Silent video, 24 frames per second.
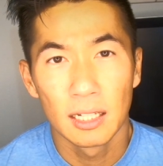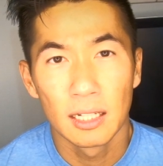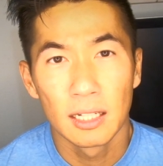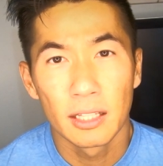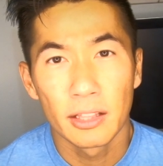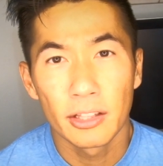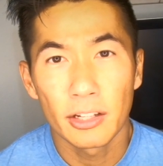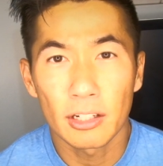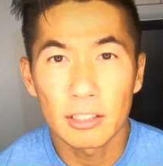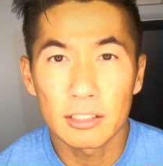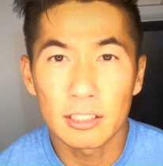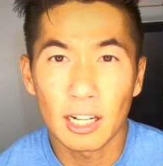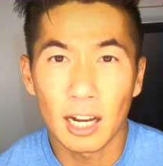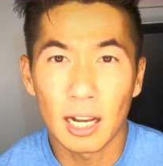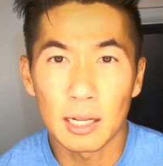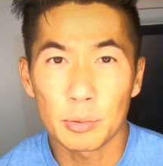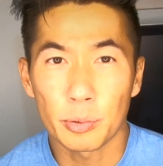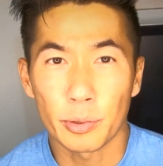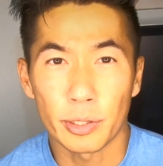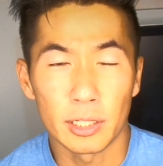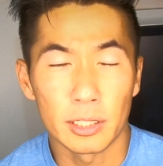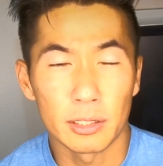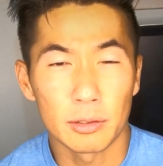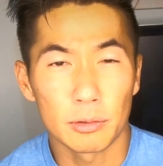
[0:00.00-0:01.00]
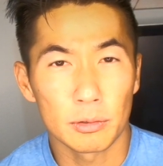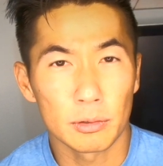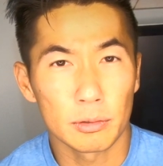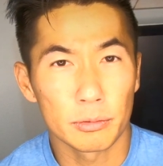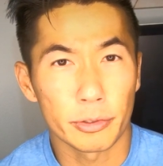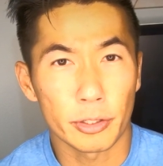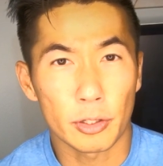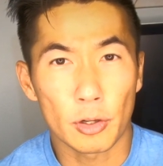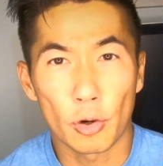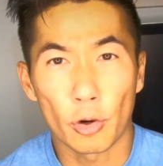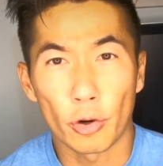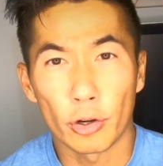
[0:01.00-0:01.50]
There are times when it
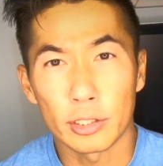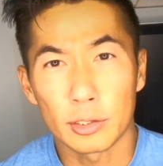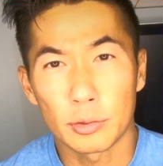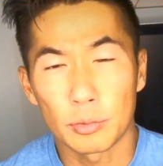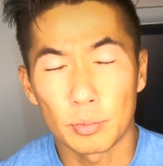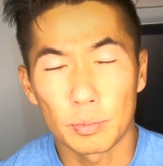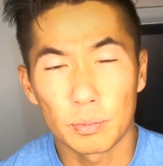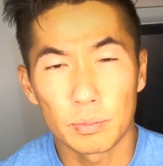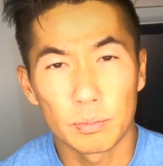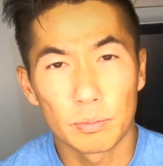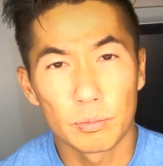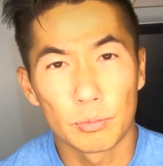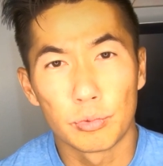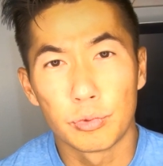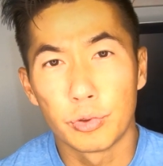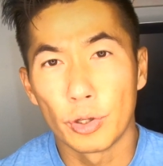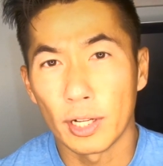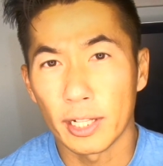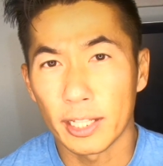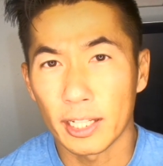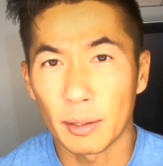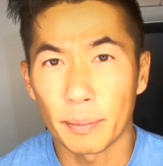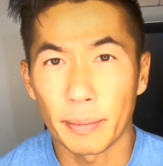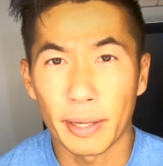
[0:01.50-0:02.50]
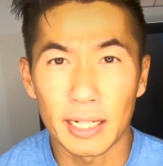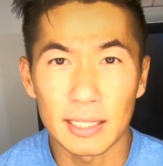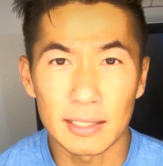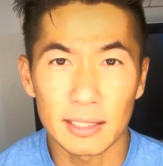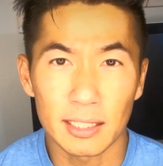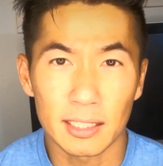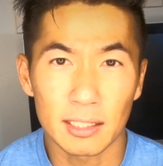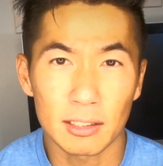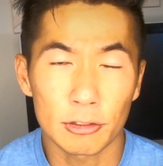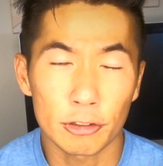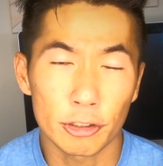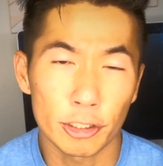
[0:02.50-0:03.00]
records really
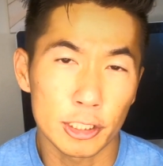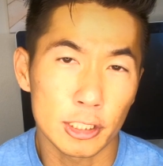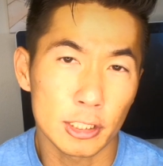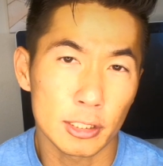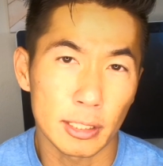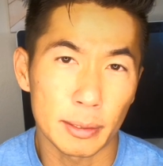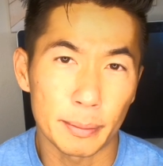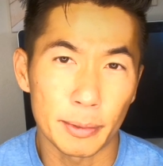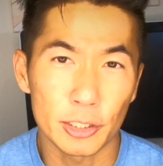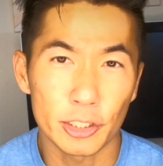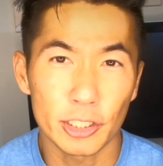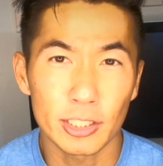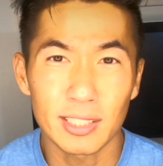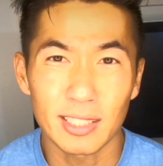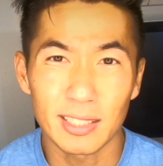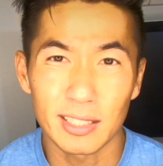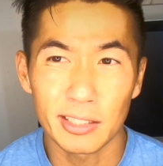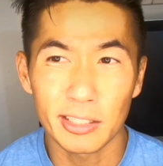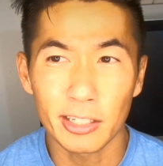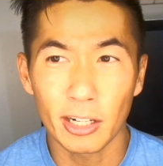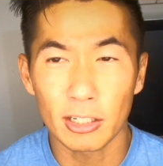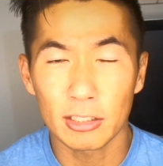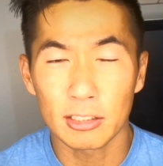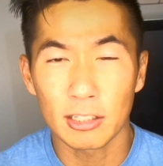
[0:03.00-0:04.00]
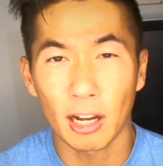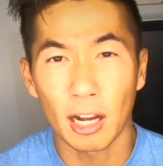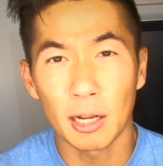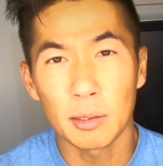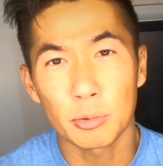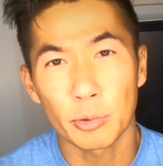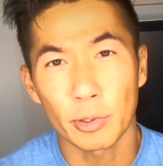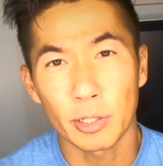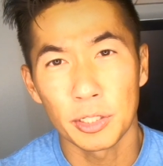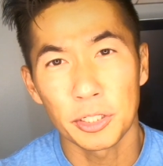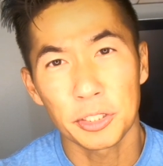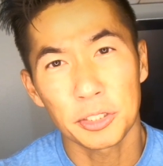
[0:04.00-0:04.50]
amazing crisp images, and there are times
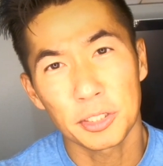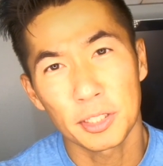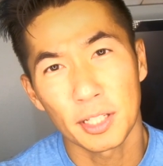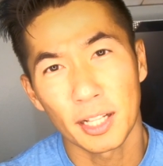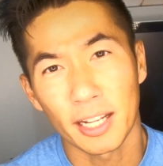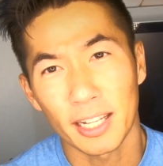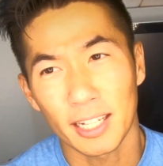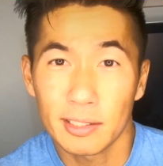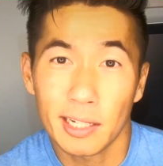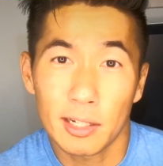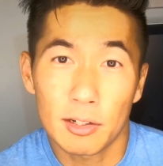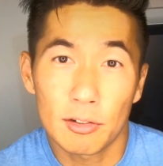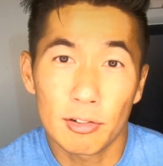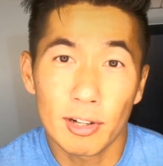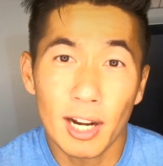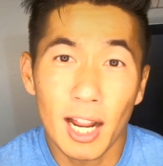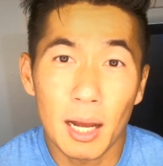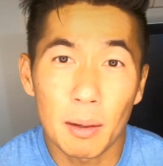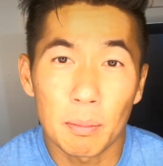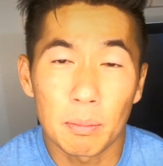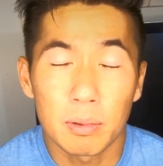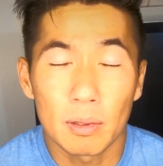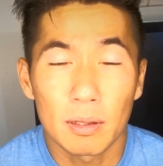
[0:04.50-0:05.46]
when it looks like crap,